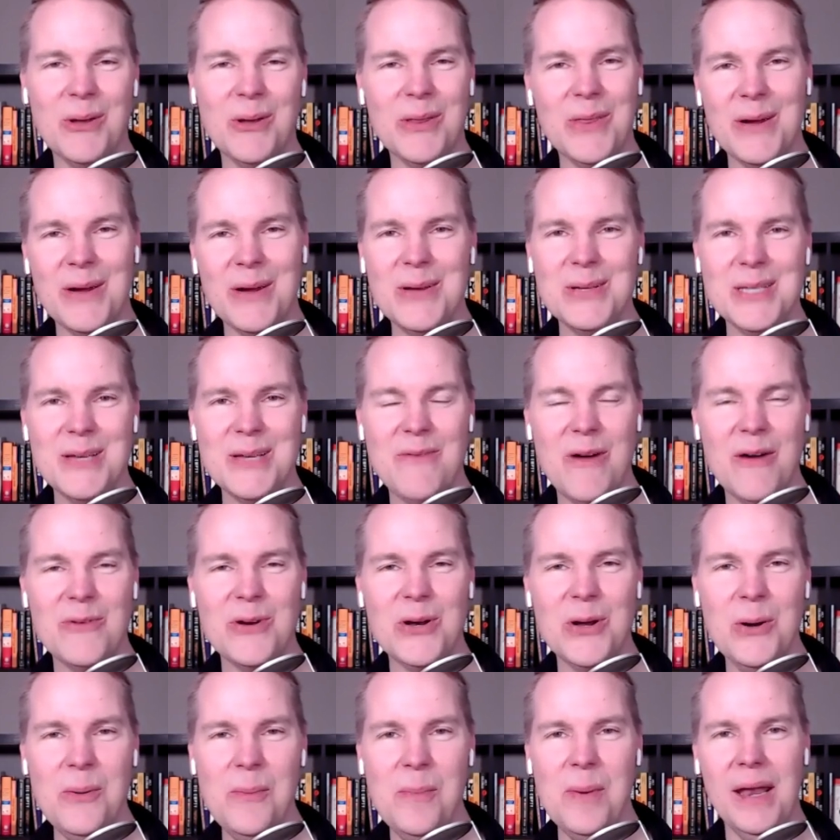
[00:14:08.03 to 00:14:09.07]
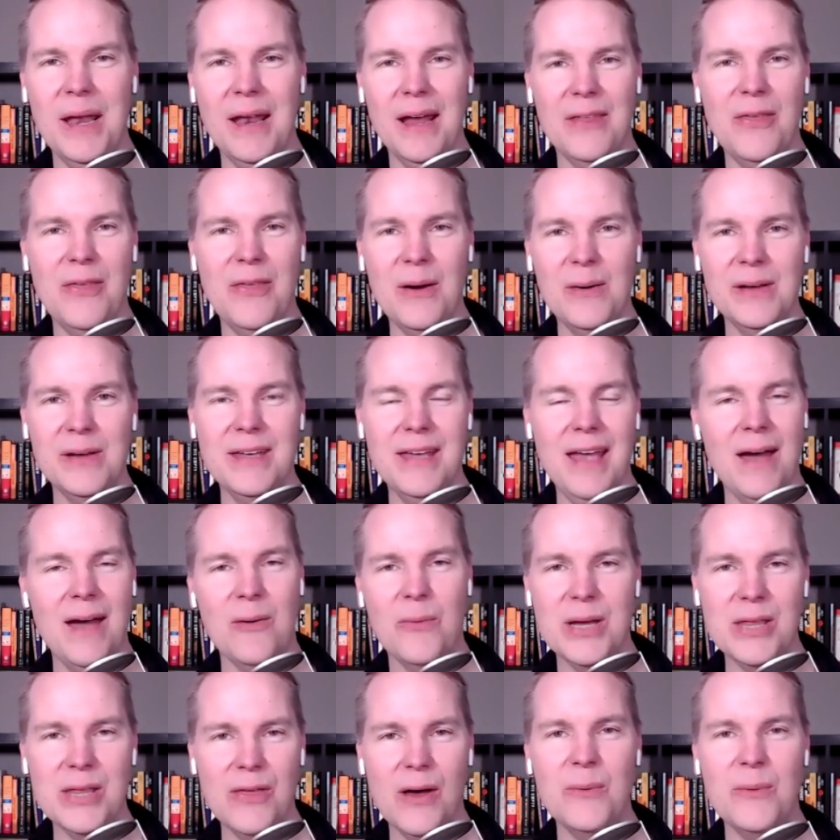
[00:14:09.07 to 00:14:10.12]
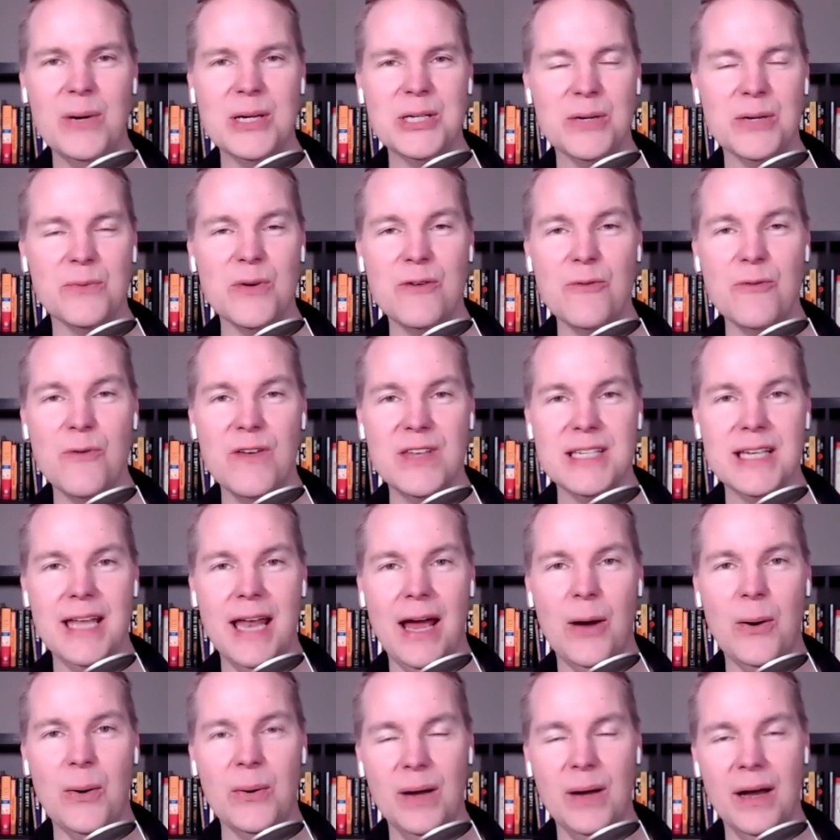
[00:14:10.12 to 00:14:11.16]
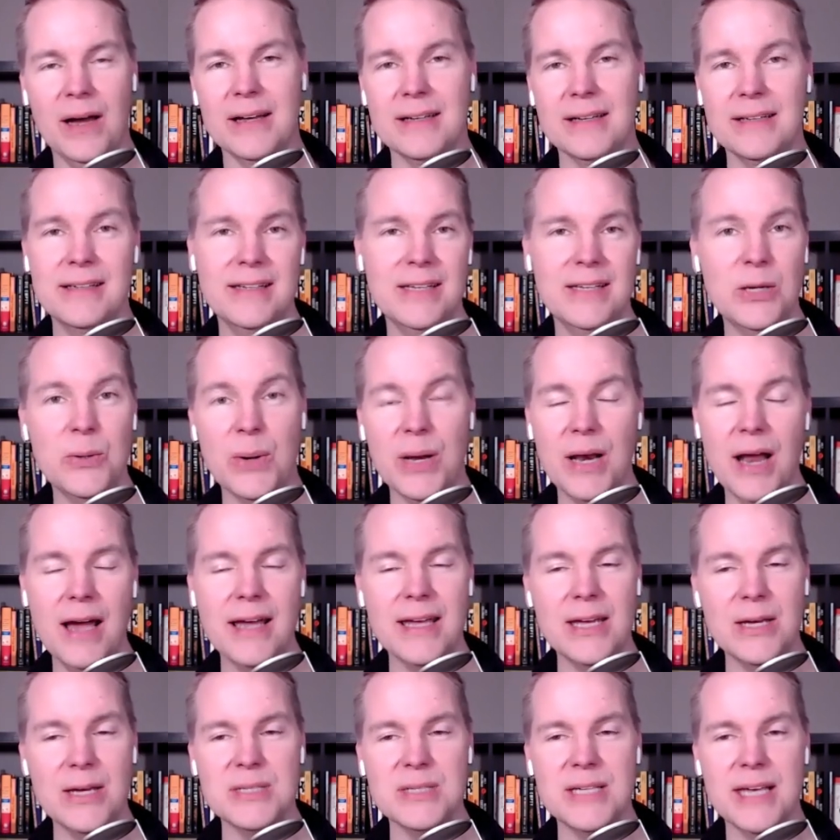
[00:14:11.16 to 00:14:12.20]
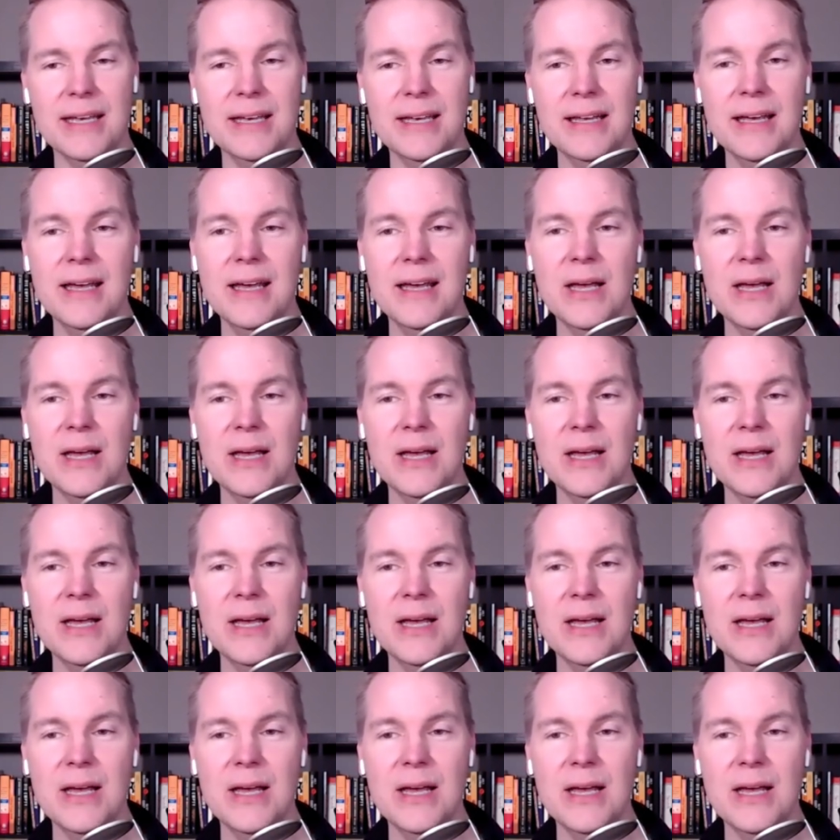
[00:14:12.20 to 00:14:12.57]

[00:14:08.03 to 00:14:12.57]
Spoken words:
their use of Evernote, but we thought we should revisit how you and I use it.